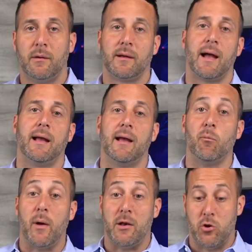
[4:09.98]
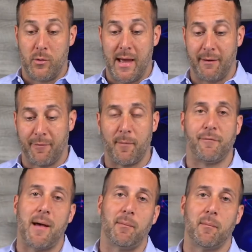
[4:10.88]
Okay, and when you get it from a
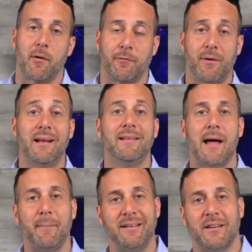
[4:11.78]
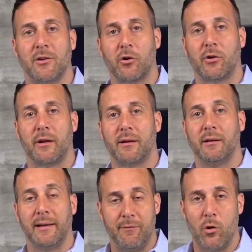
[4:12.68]
family member or a friend, that means that they're going to
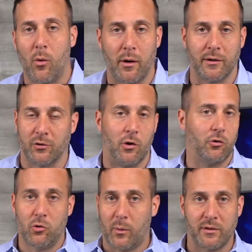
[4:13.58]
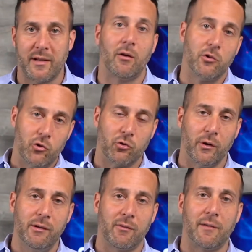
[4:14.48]
leave you on as long as you want to stay on
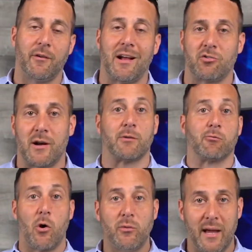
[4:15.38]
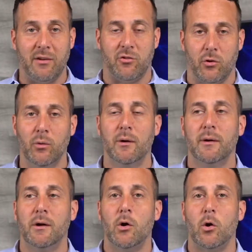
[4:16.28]
usually, right? They're not trying to rotate you.
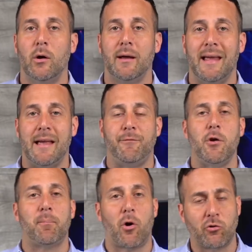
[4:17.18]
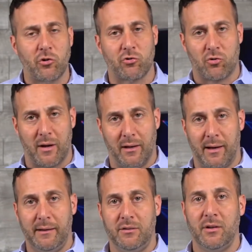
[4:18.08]
If you purchase trade
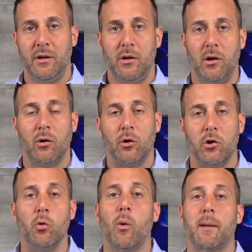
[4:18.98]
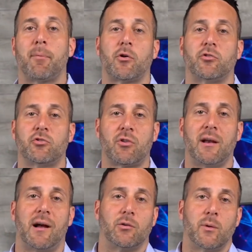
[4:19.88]
lines, you want to purchase trade
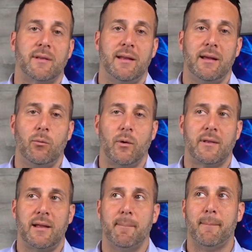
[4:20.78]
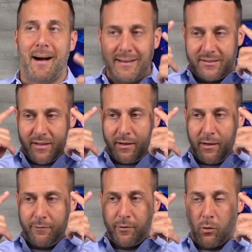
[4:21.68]
lines with the mindset
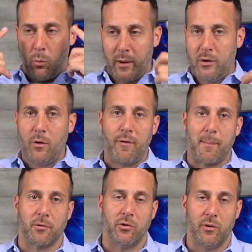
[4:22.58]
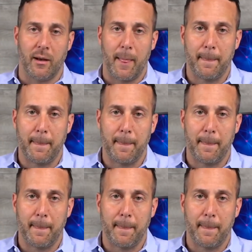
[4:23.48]
of window of opportunity.